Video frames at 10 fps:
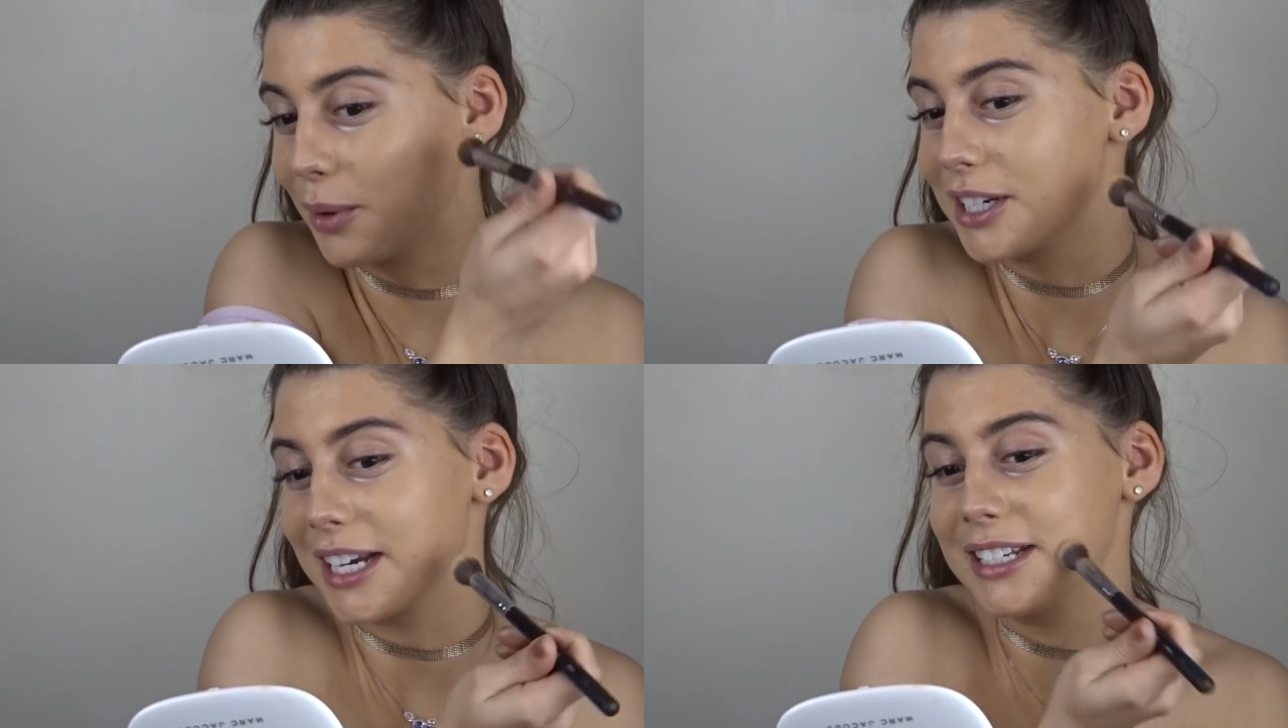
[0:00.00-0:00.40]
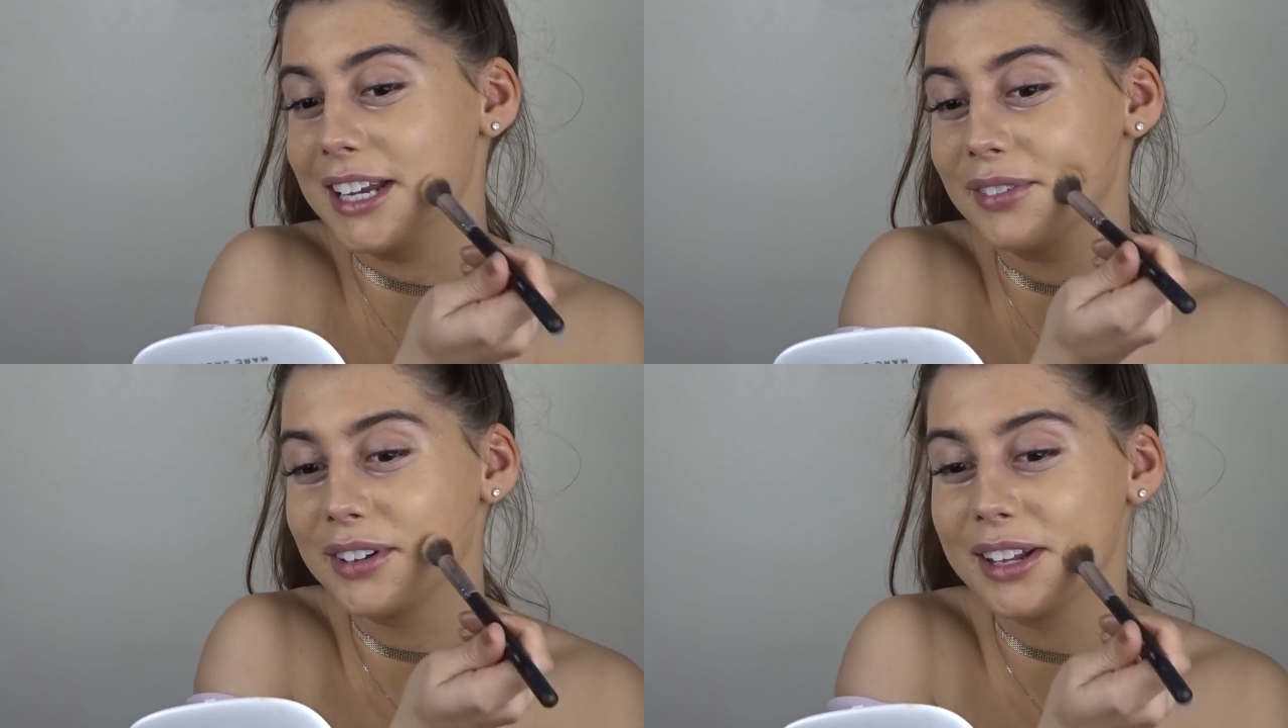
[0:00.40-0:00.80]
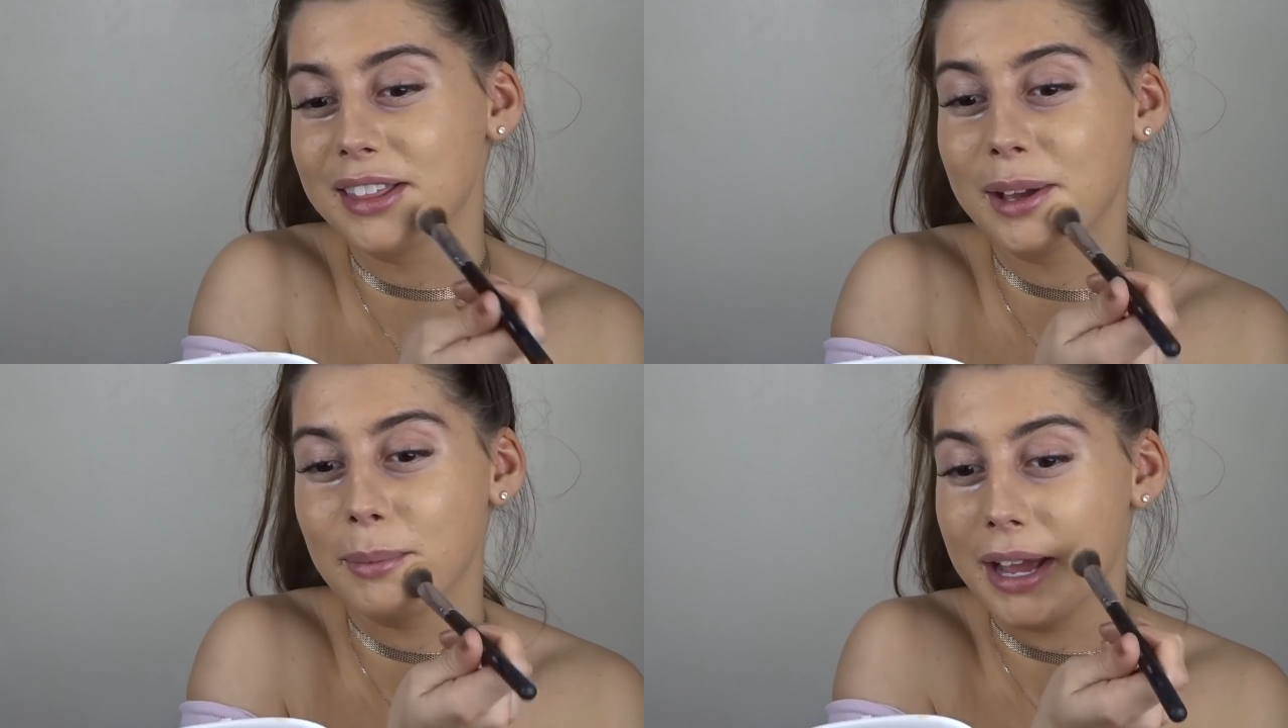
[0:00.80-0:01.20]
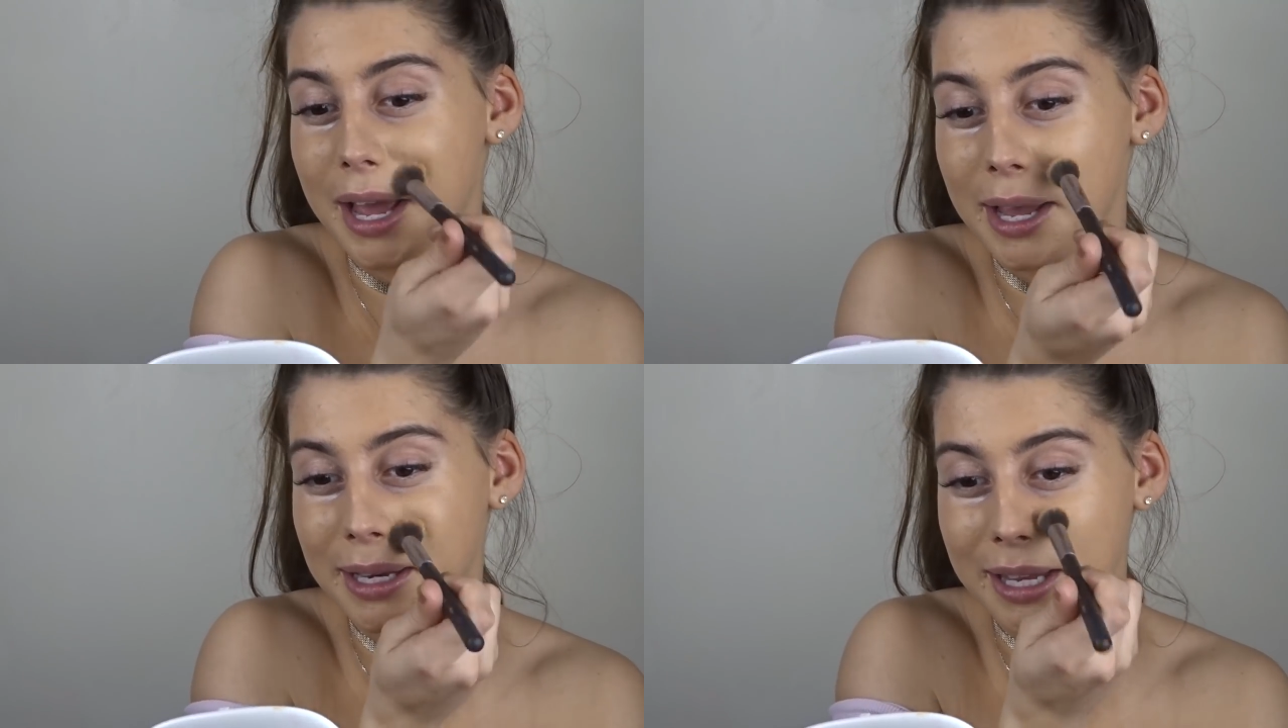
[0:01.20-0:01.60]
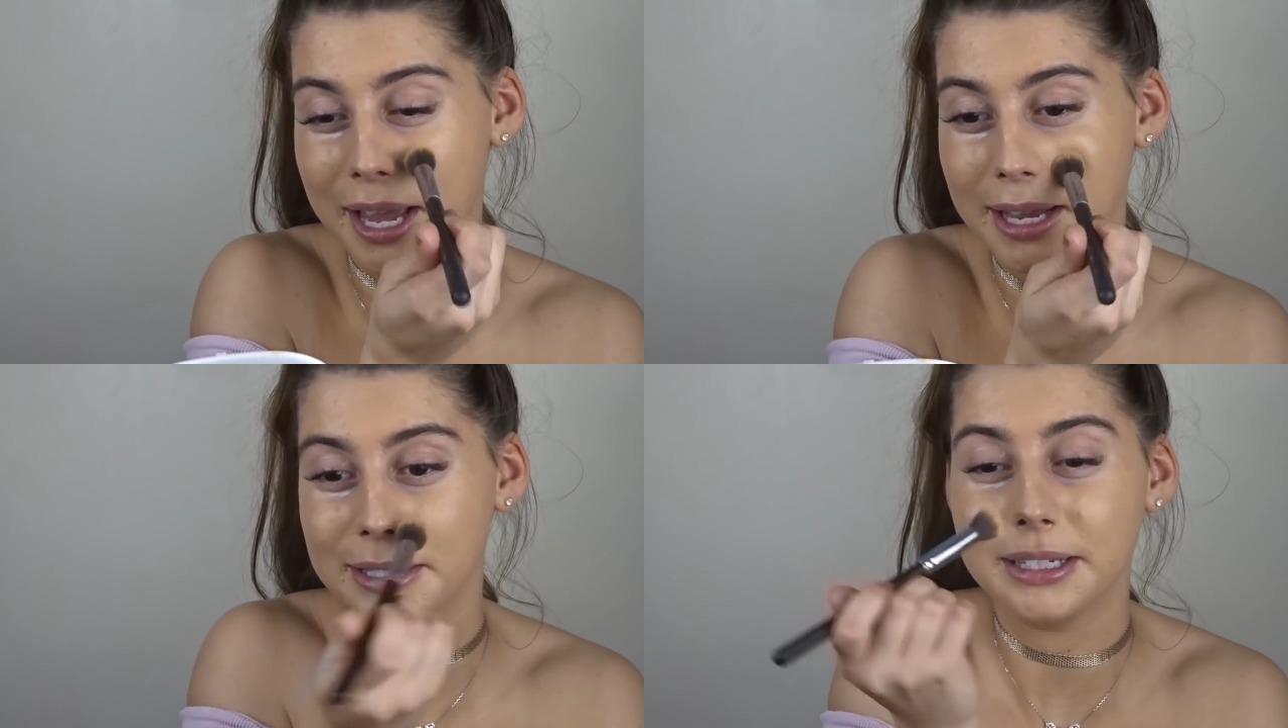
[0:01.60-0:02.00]
which I definitely think my acne
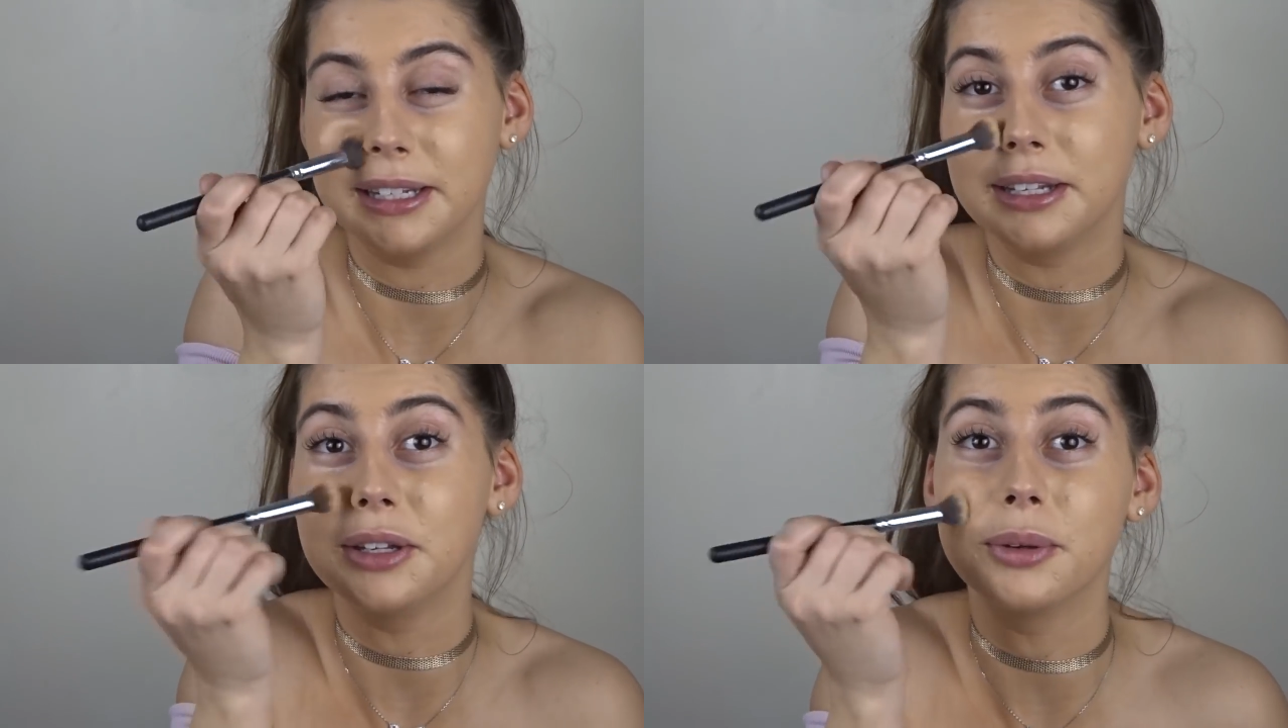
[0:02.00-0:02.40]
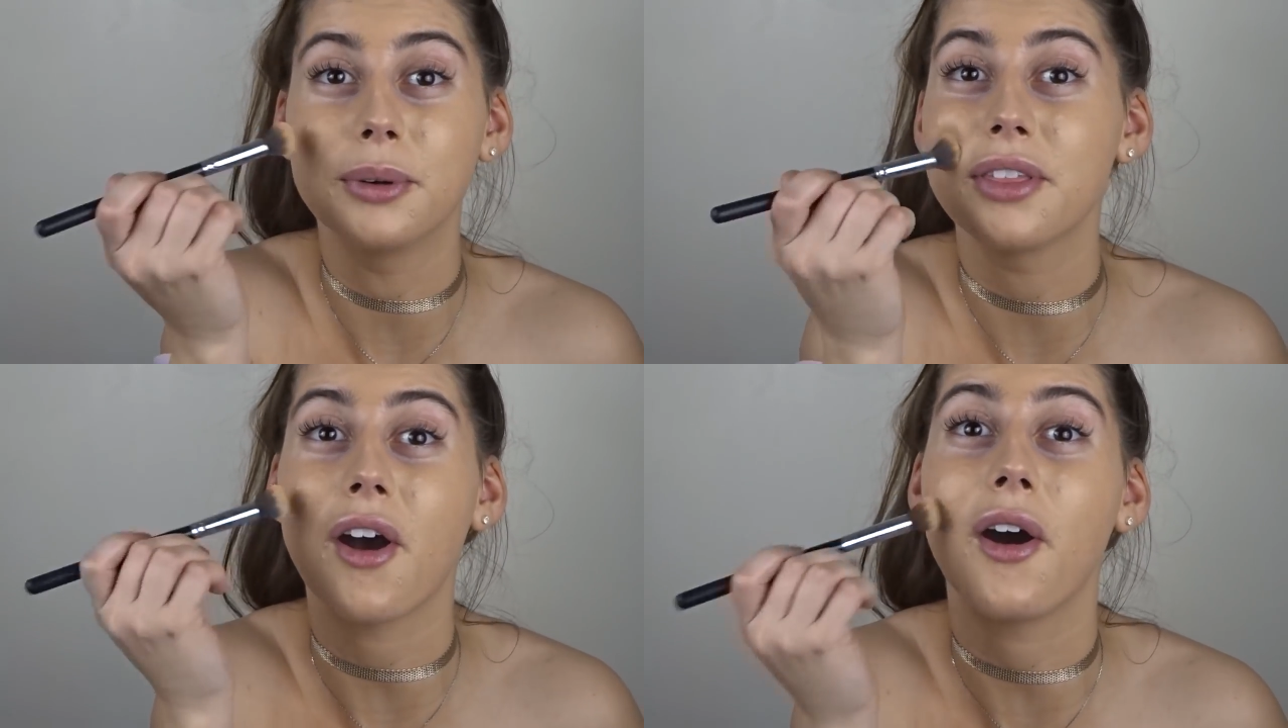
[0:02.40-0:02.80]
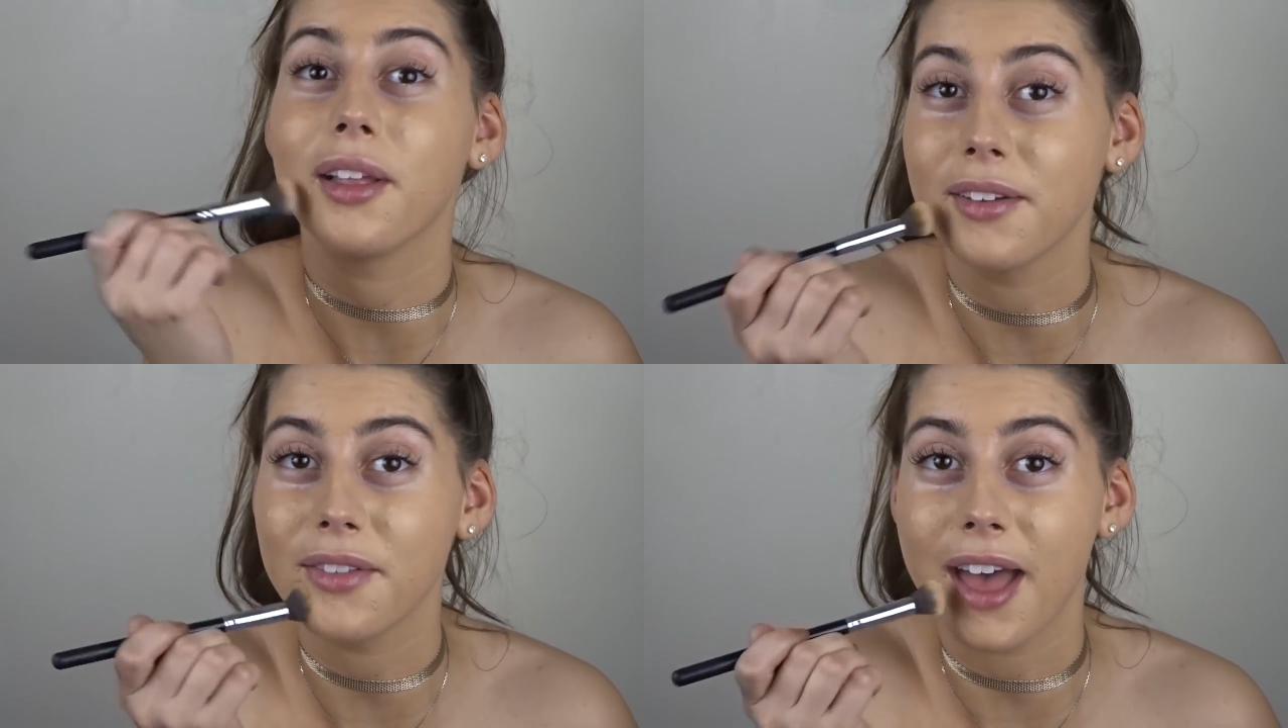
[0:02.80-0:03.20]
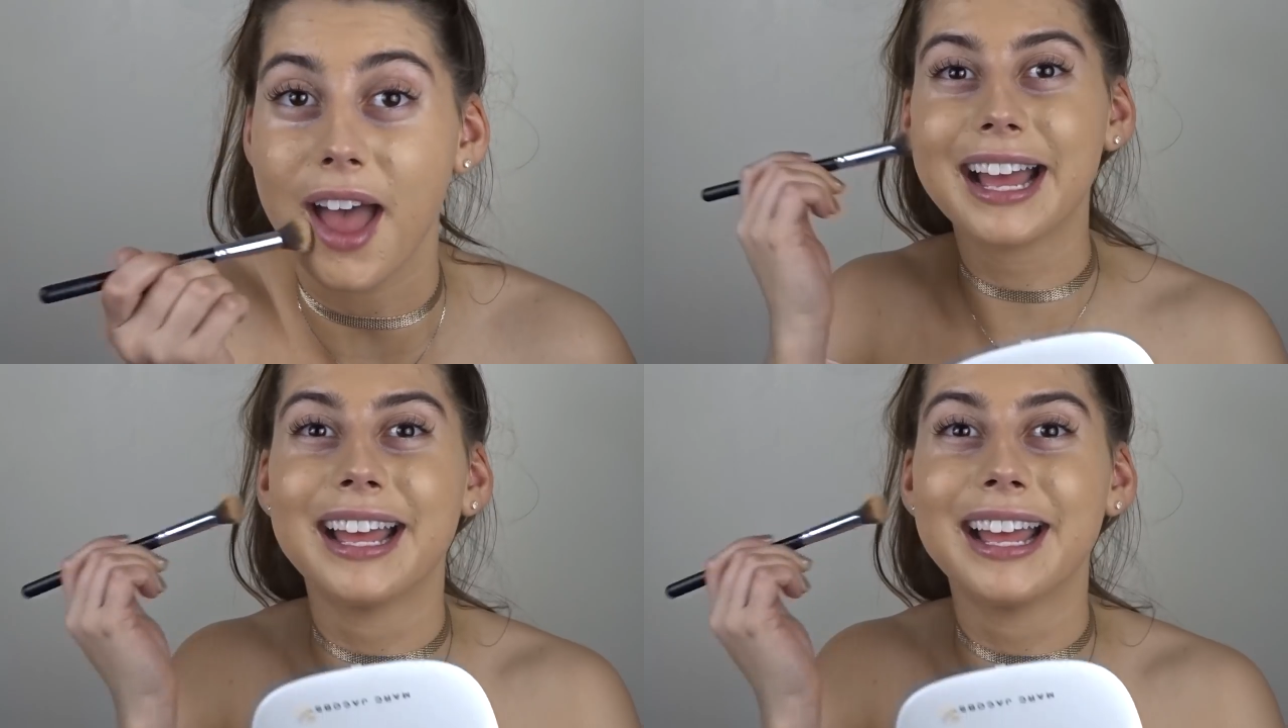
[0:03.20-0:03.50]
had to do with all of that.